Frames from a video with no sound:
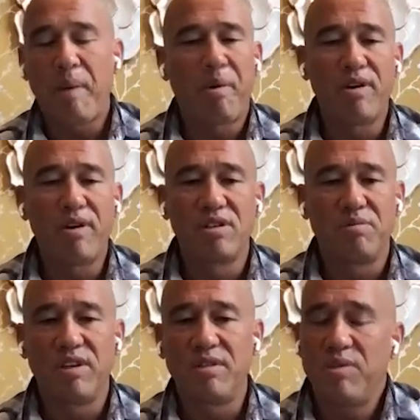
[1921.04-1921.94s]
my
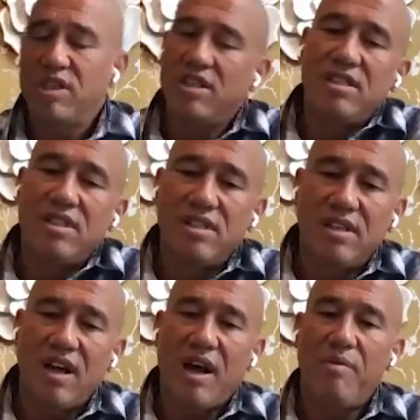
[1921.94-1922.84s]
personal one, which is
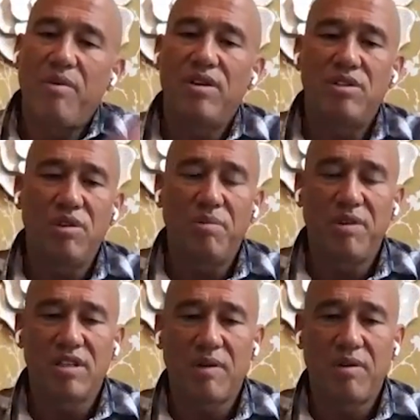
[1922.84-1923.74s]
I want to do it
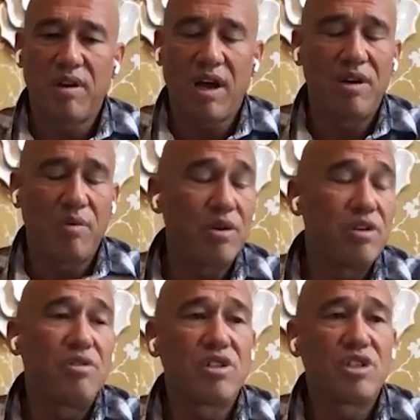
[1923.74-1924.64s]
because I
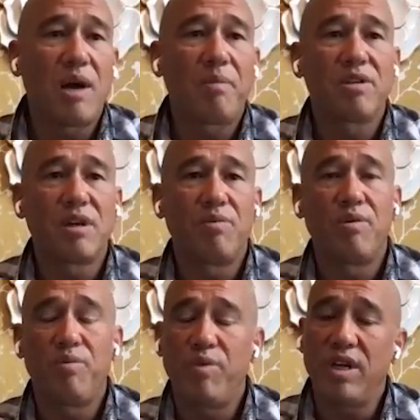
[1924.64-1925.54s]
want to do this job because I
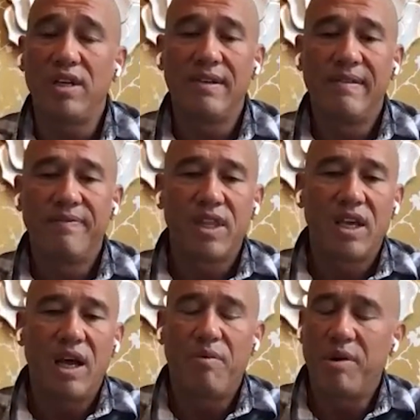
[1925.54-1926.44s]
want to win.
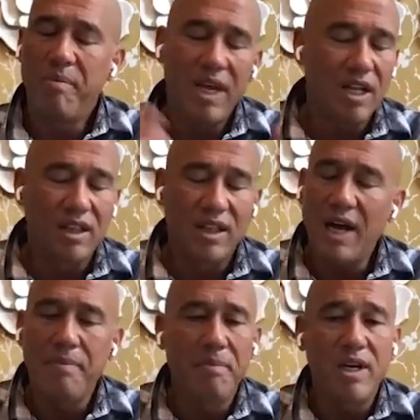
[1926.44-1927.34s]
I want to make a
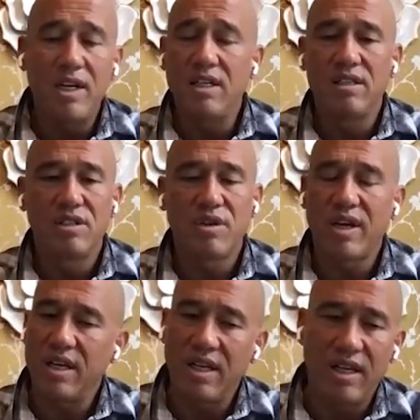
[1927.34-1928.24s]
lot of money
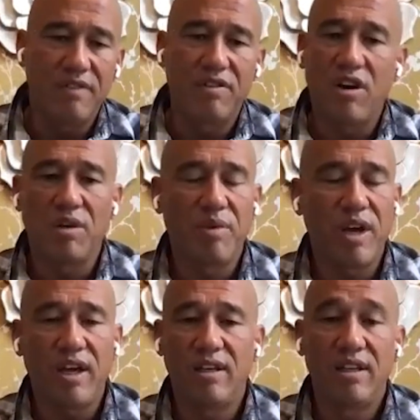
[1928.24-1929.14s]
so I can give it all
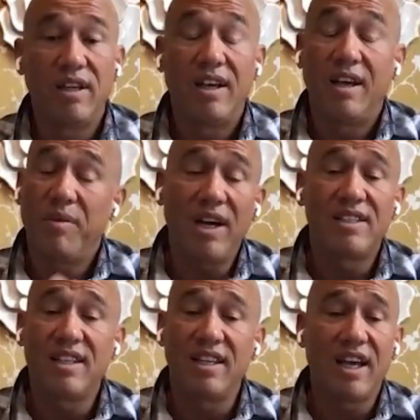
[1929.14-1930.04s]
away. And when
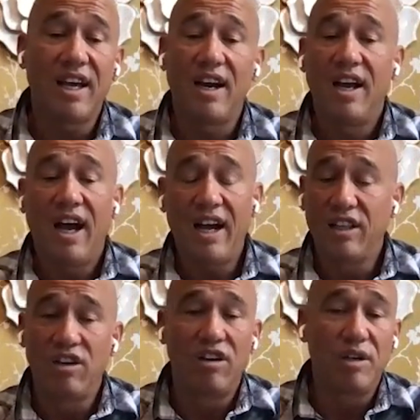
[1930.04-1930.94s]
I say that,
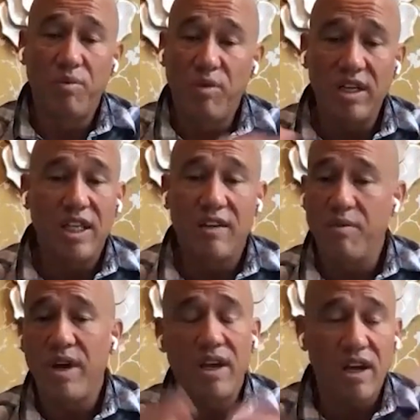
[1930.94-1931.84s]
I literally want to give
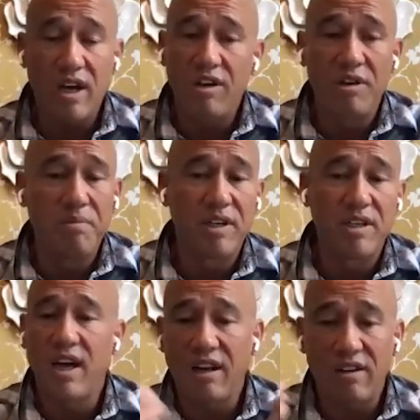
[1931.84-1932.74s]
away $100
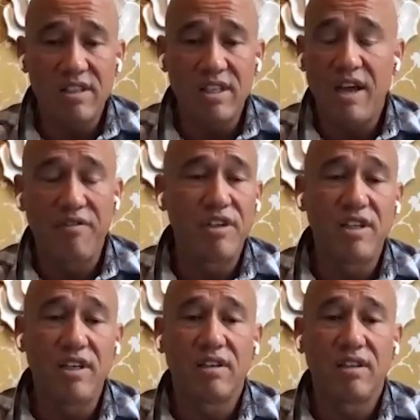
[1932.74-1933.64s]
million
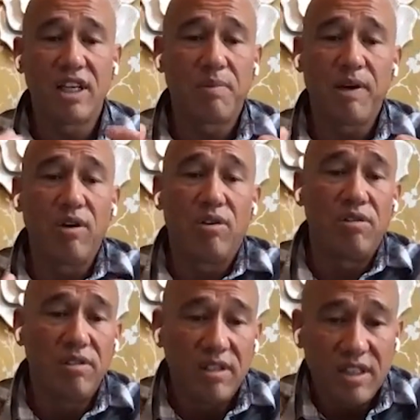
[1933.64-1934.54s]
every year. That's my
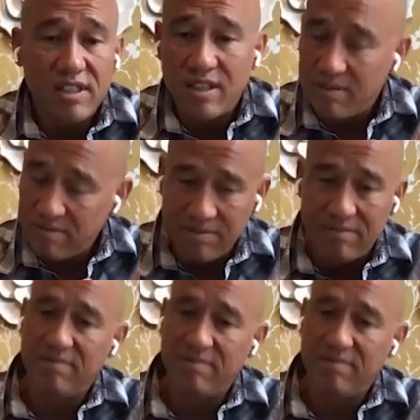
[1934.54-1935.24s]
goal, is to